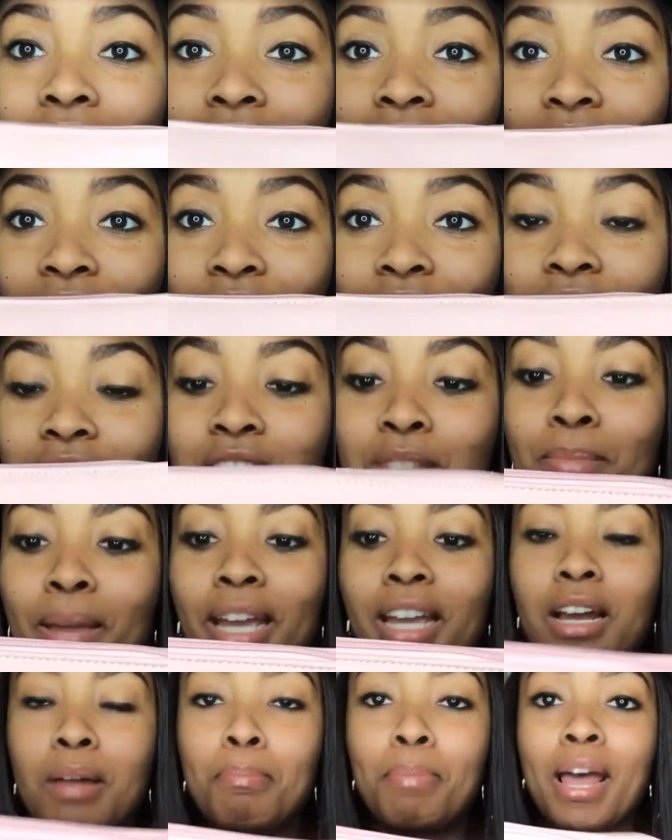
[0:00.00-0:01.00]
love this
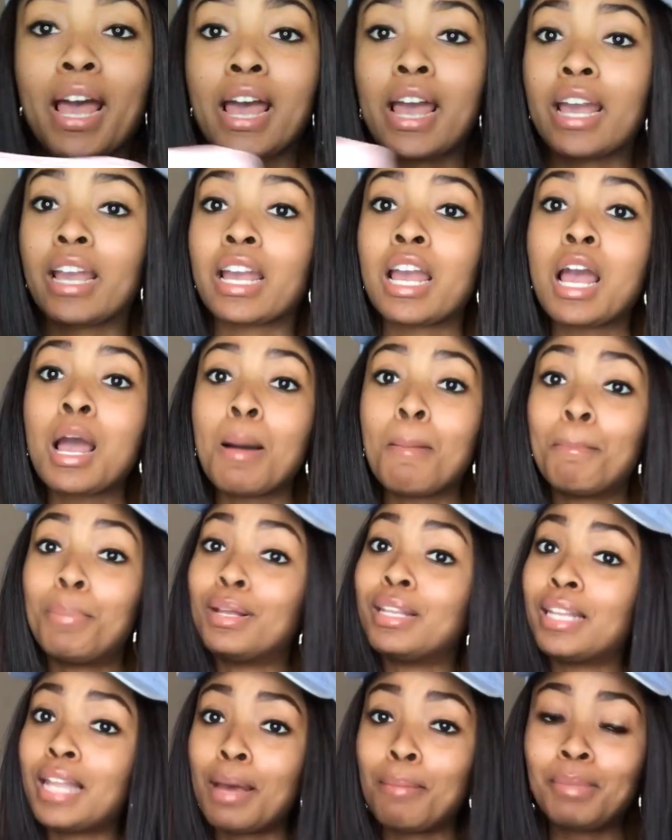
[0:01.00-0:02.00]
makeup bag.
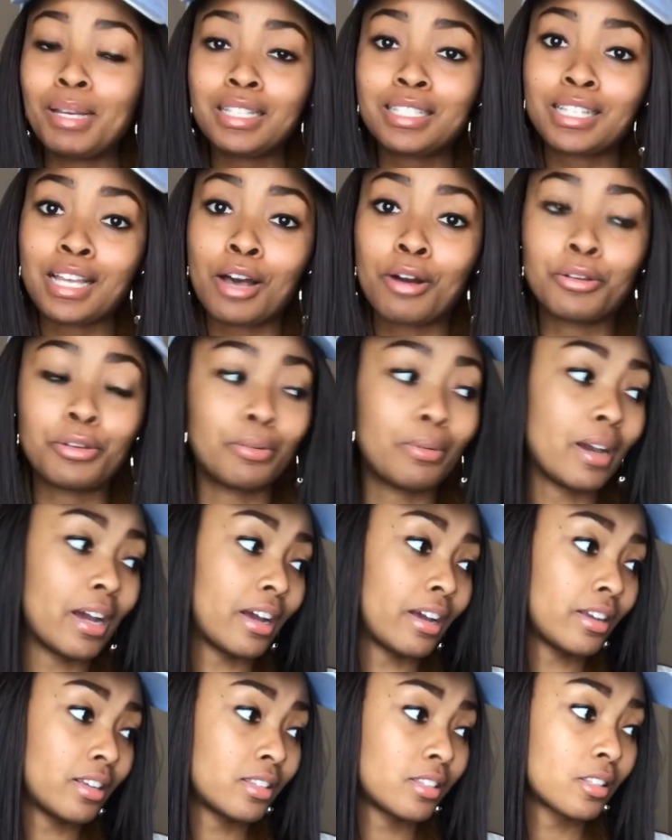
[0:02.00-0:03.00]
But let me tell you
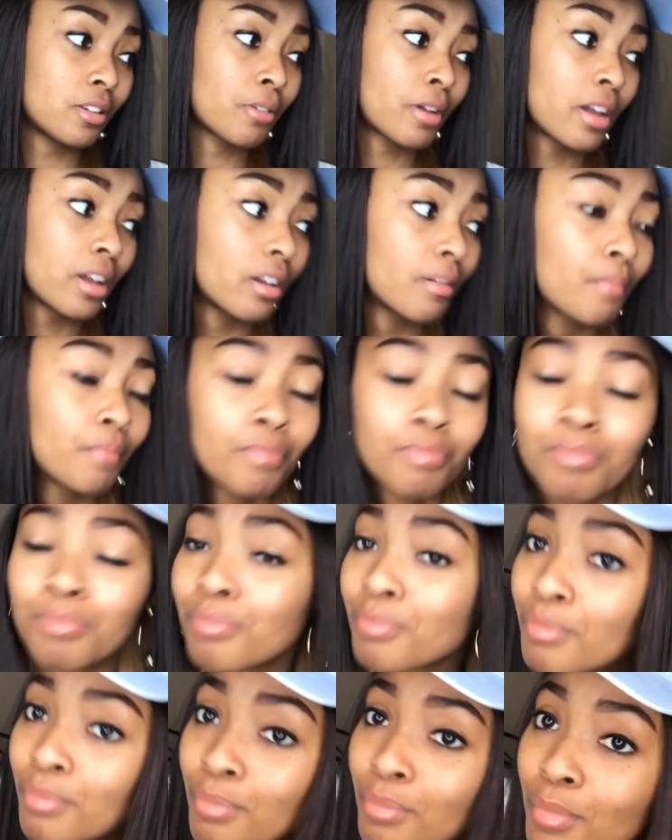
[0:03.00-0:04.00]
guys, okay?
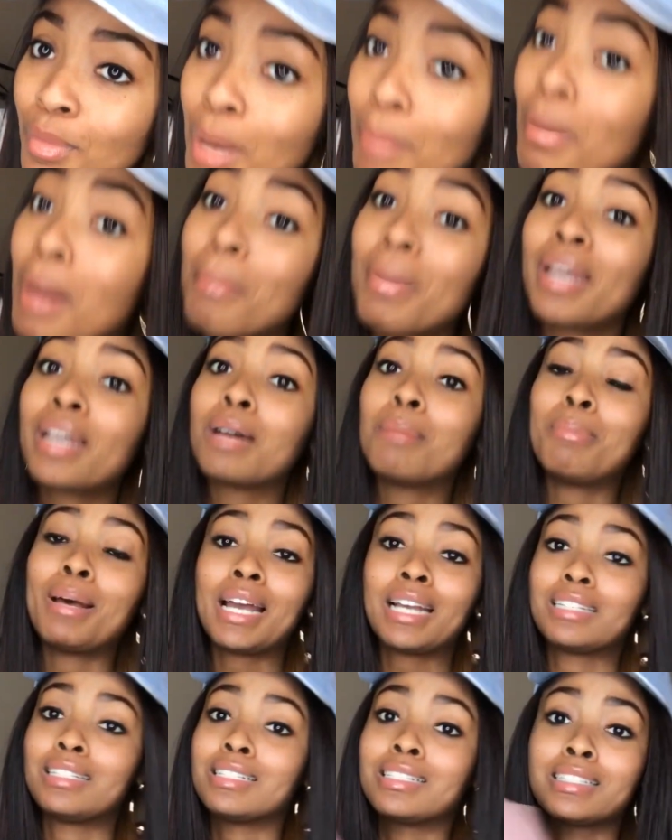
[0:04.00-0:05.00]
My makeup
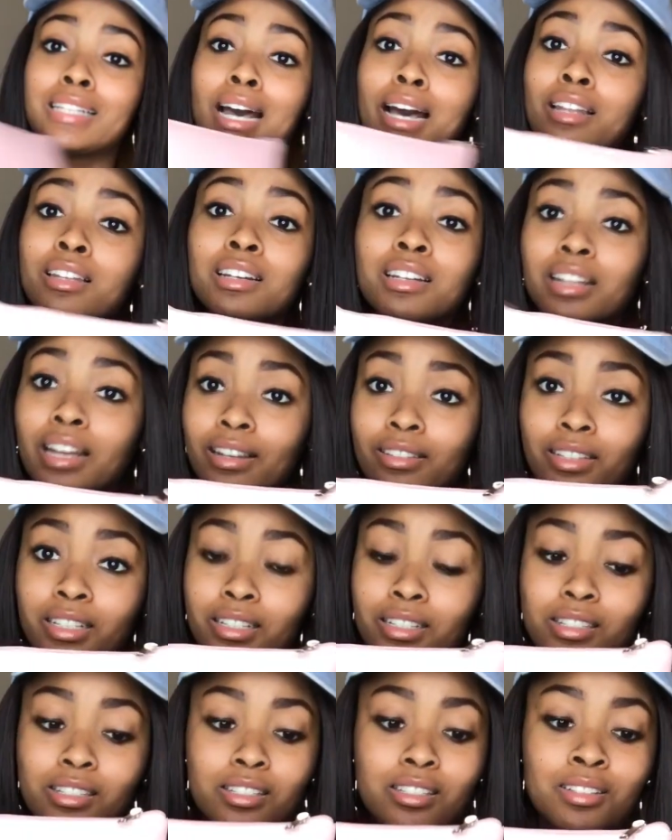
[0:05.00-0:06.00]
bag does not look like
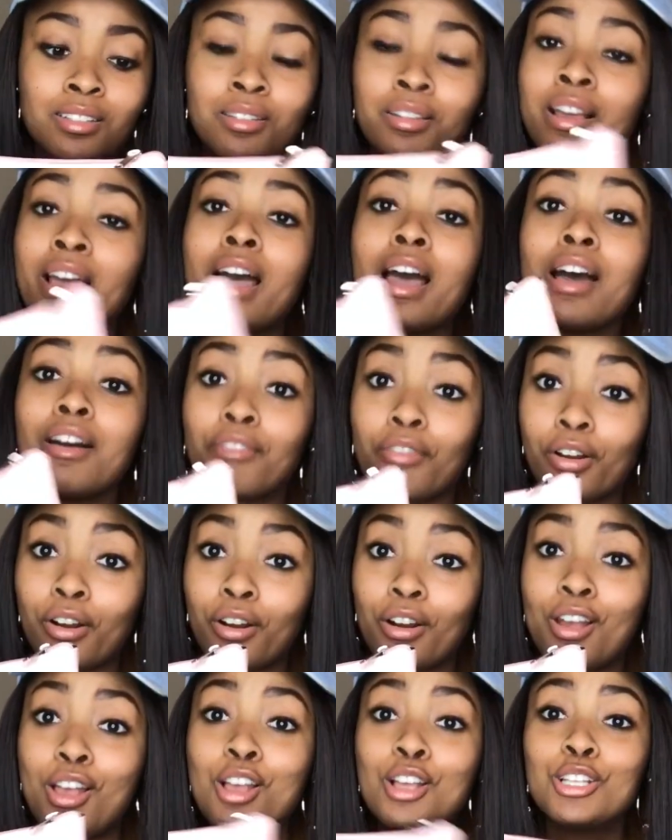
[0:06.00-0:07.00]
this,
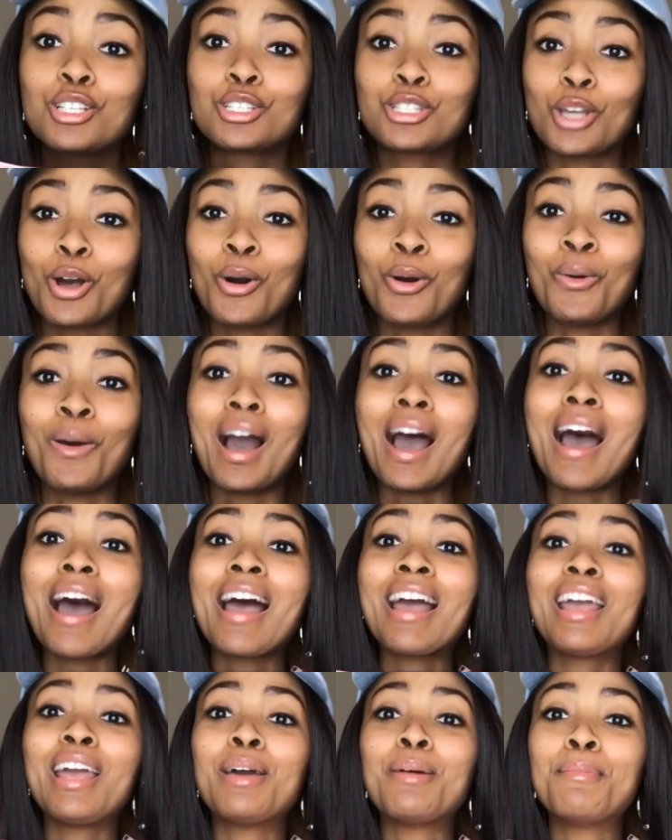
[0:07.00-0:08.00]
ever. So
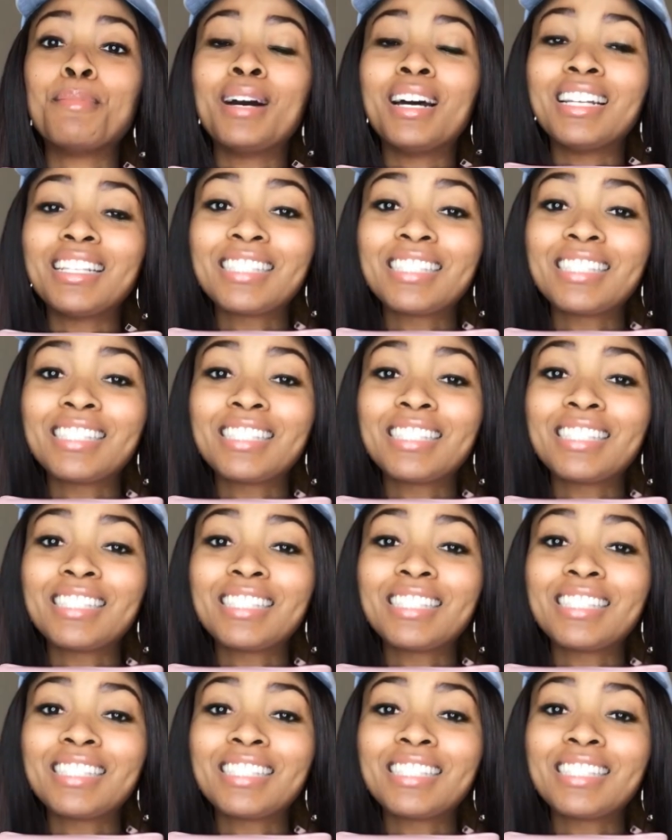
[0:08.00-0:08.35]
I am